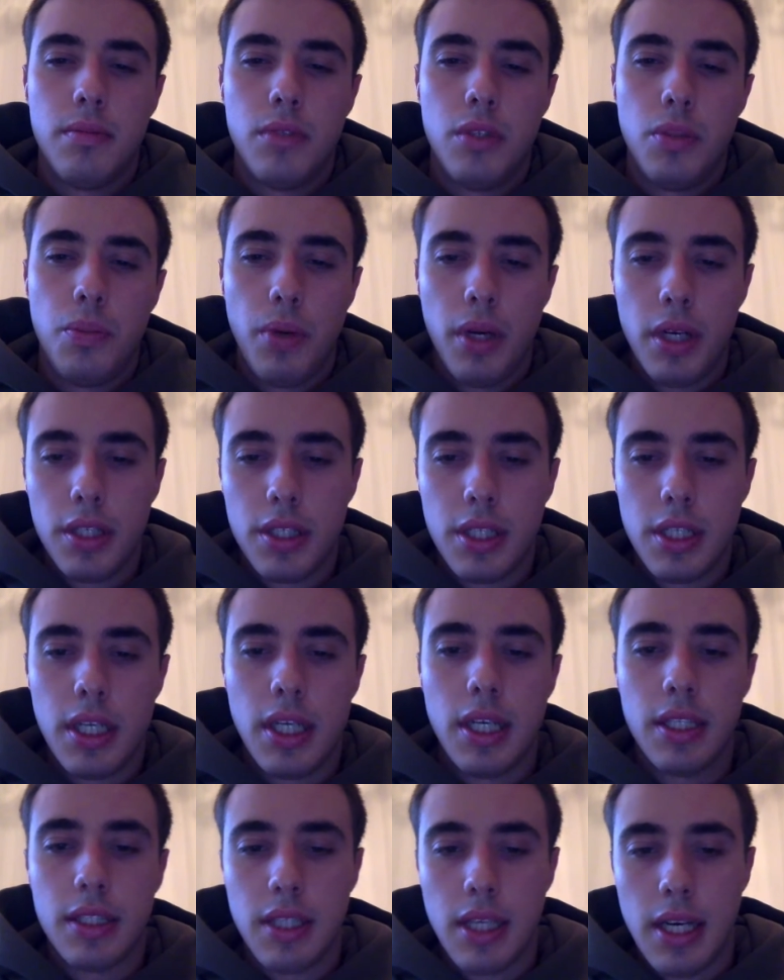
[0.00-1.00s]
depression
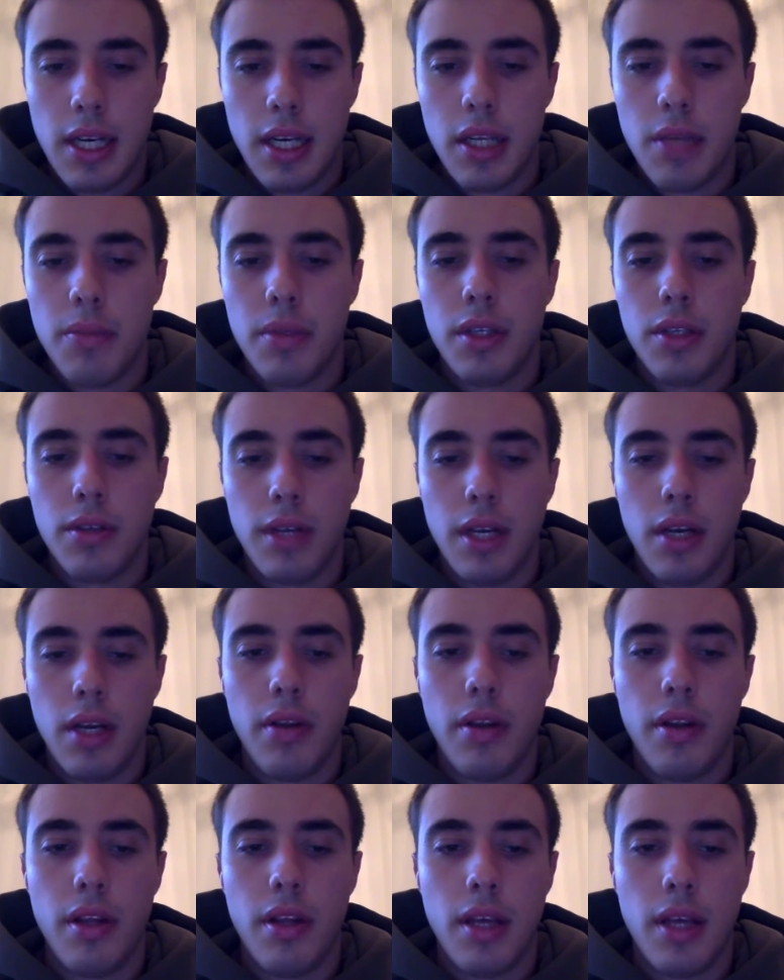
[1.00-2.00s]
and anxiety and
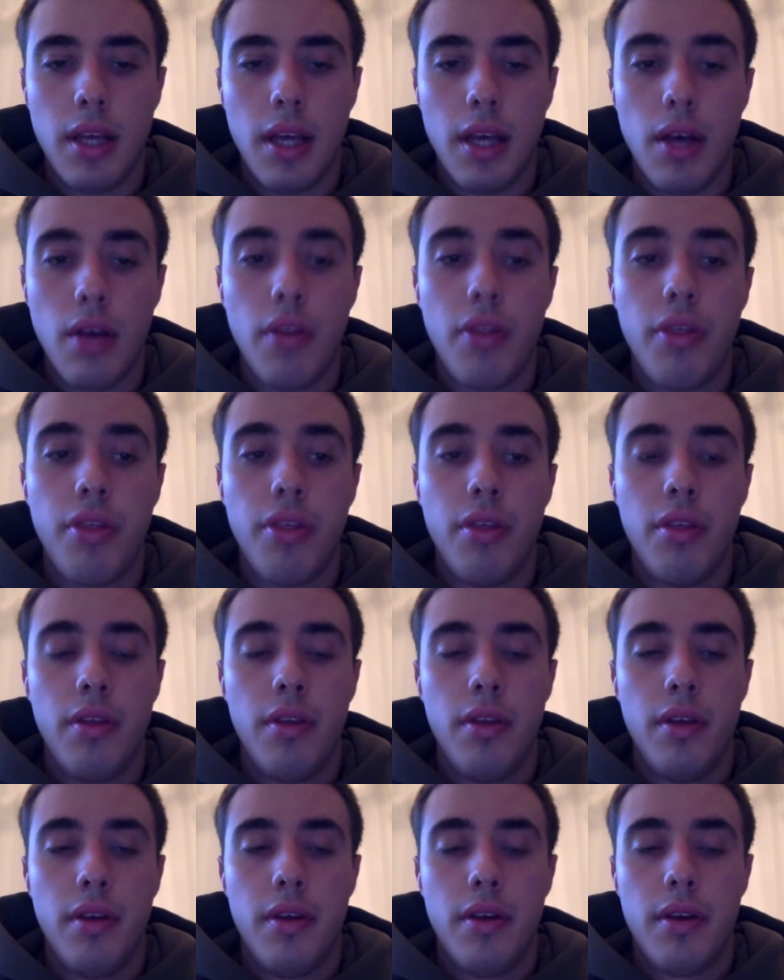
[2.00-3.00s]
mental health
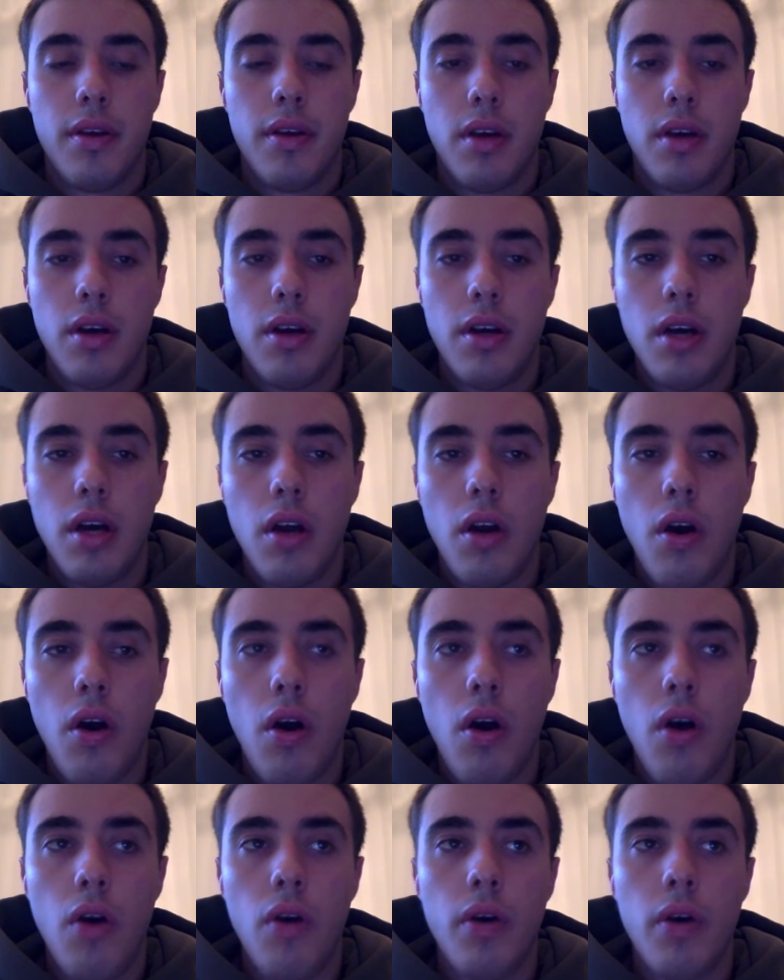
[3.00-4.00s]
are not
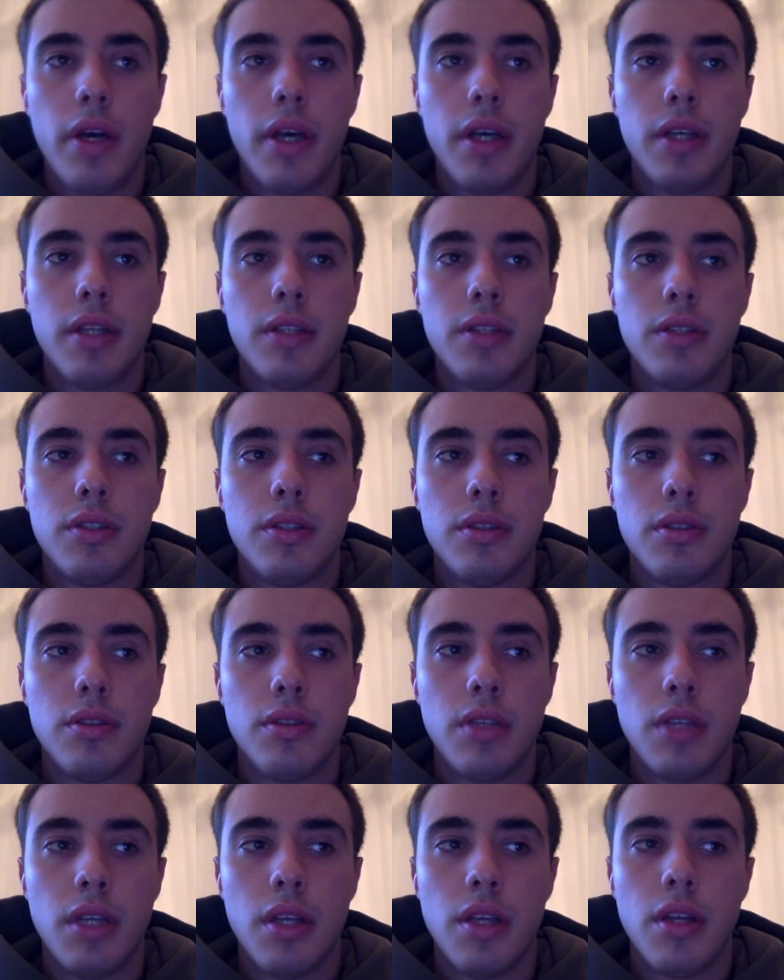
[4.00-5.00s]
always,
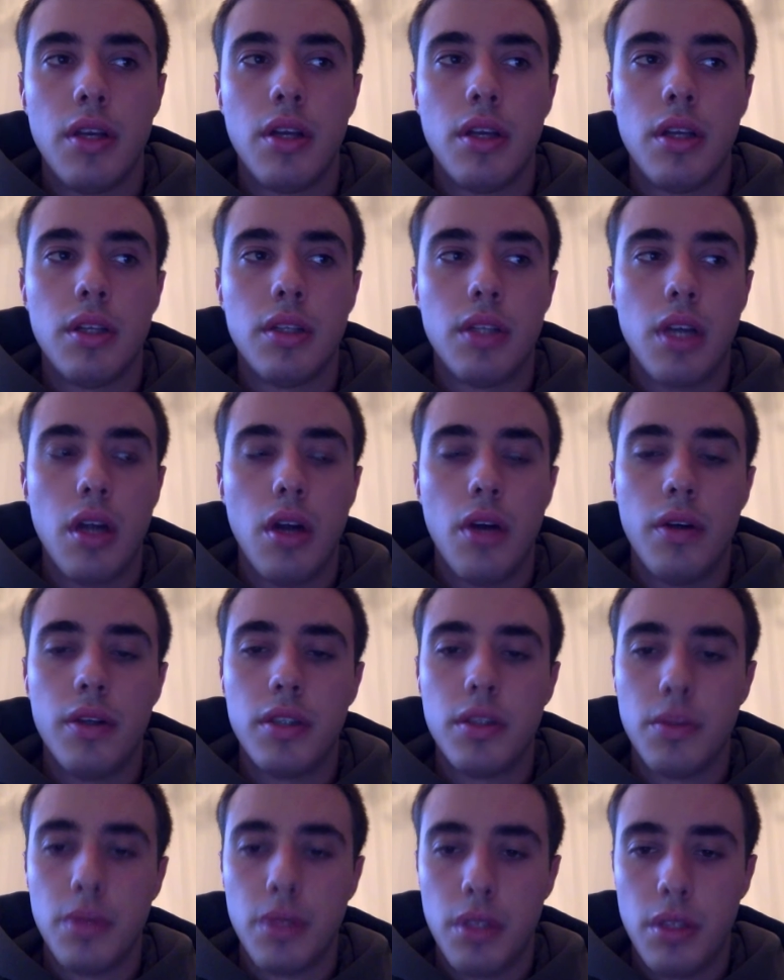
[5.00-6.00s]
it's not always
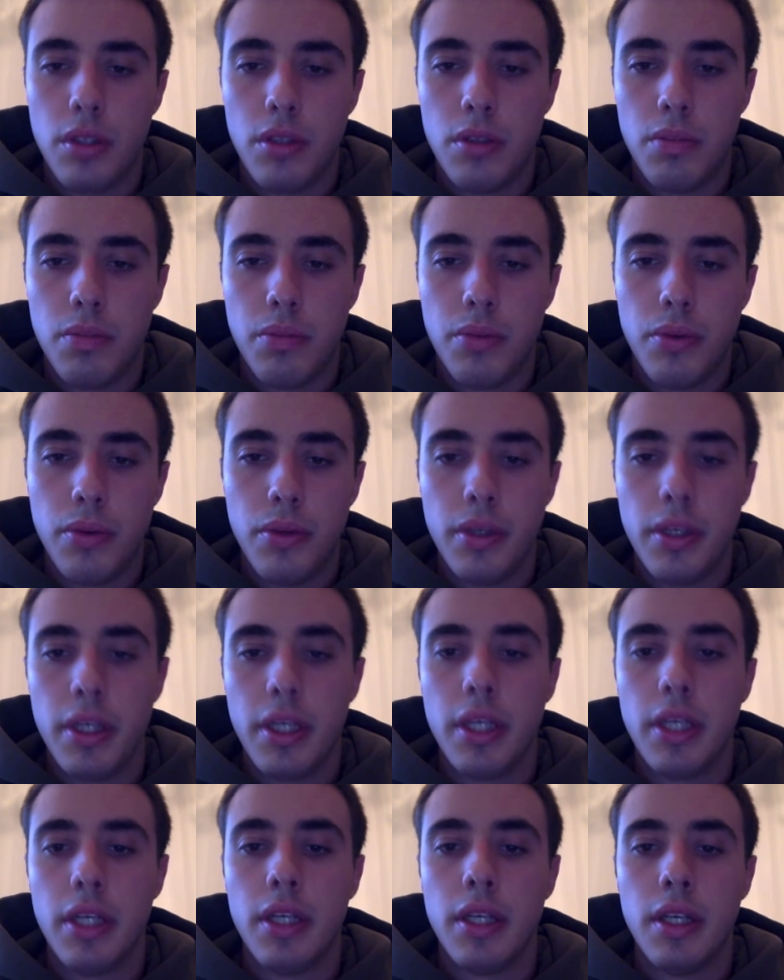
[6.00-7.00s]
something that you're
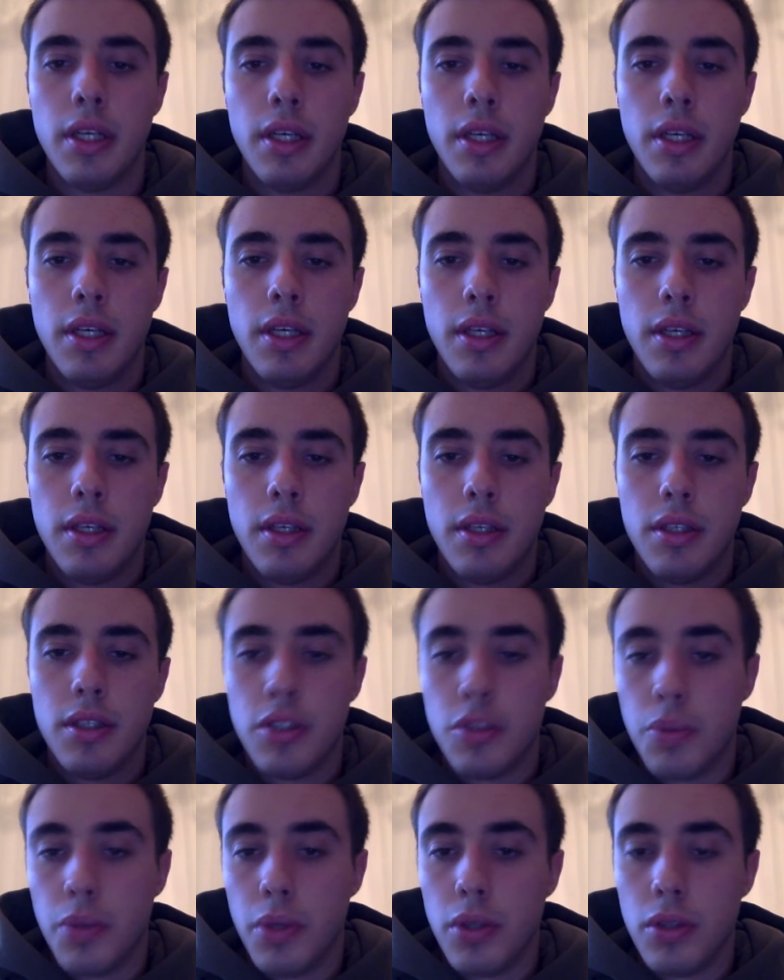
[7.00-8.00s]

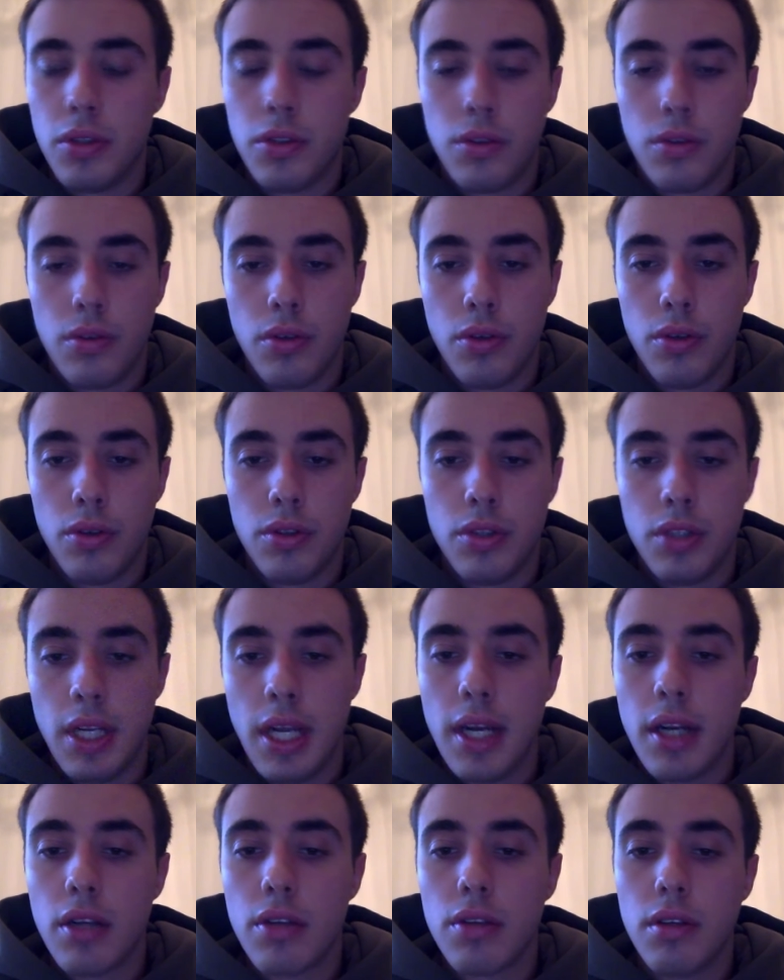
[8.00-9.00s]
predisposed through
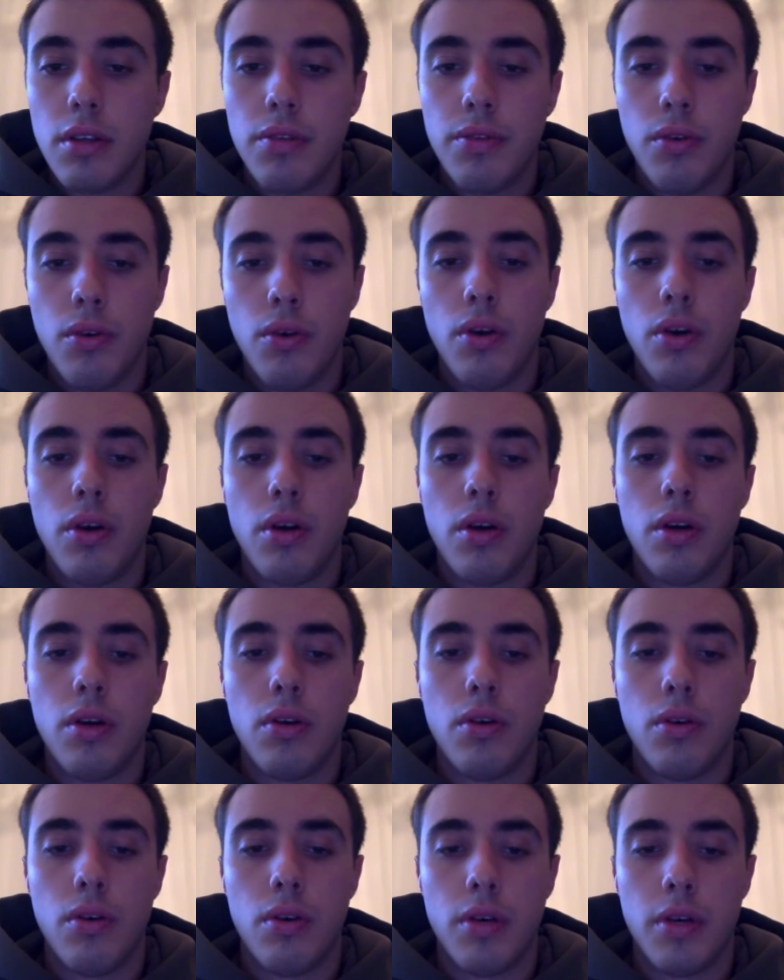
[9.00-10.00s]
genetically for
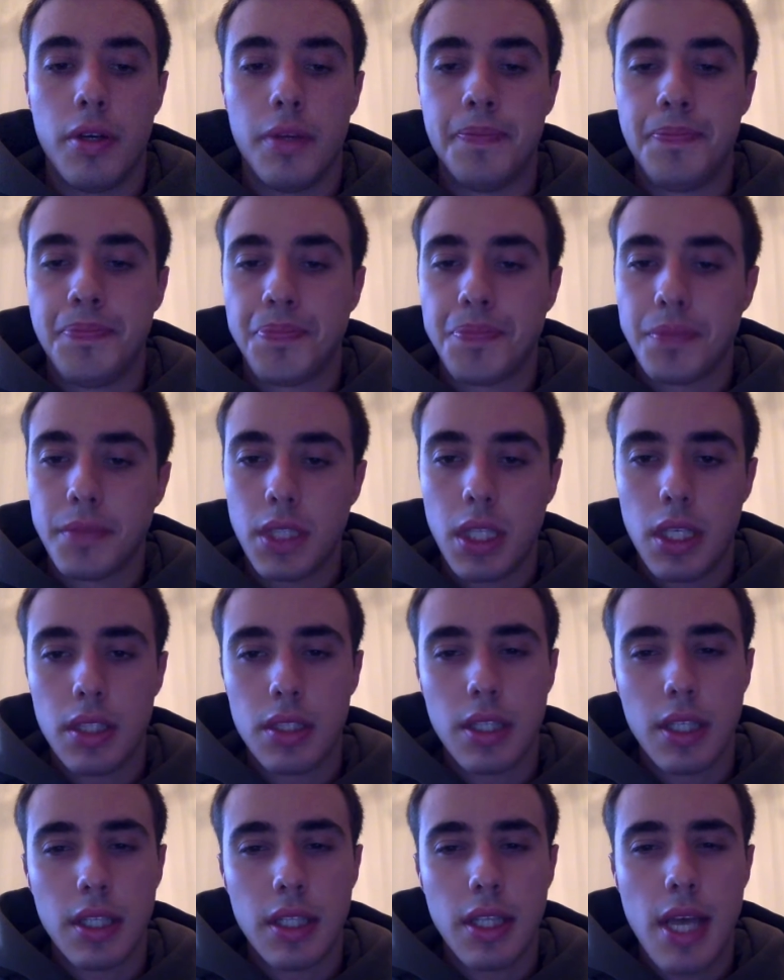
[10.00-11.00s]
or things
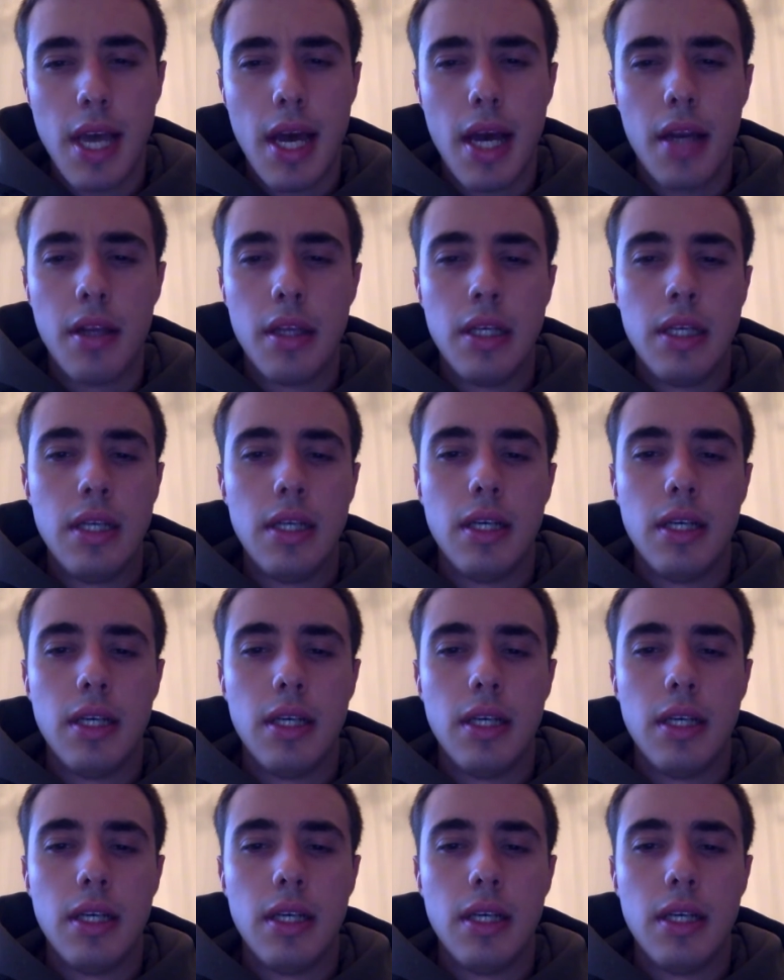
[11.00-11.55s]
like that.